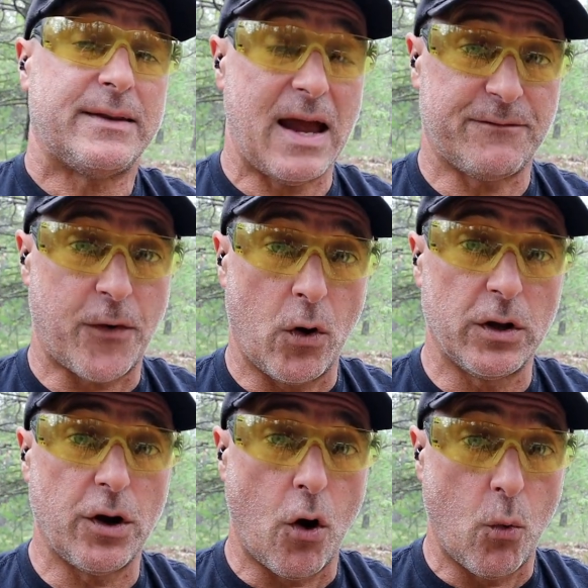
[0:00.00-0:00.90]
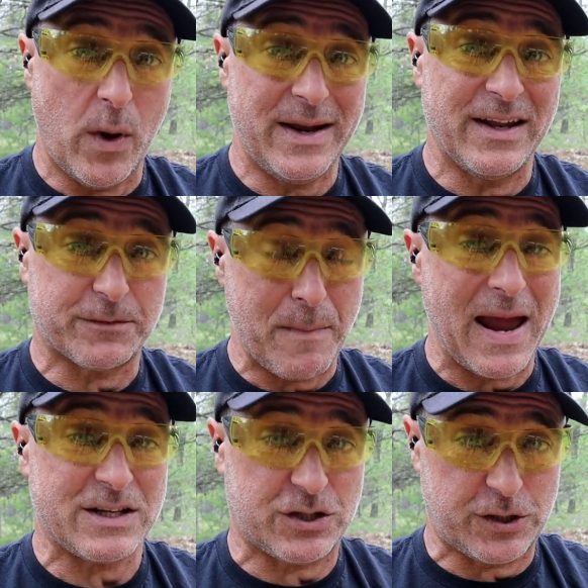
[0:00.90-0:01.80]
Tanfoglio Witness
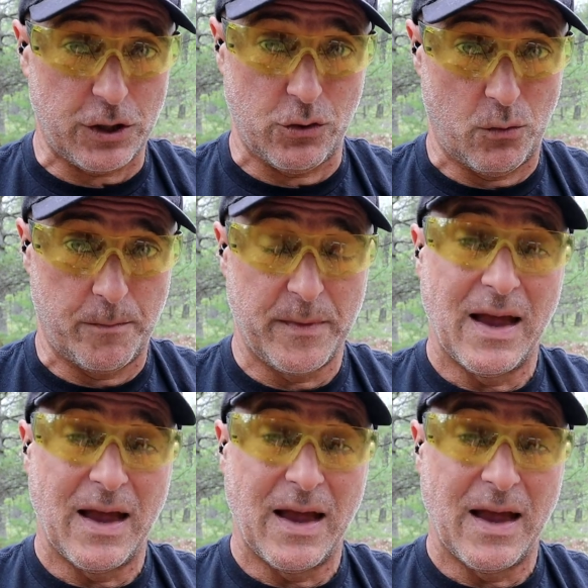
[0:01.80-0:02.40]
Match 2.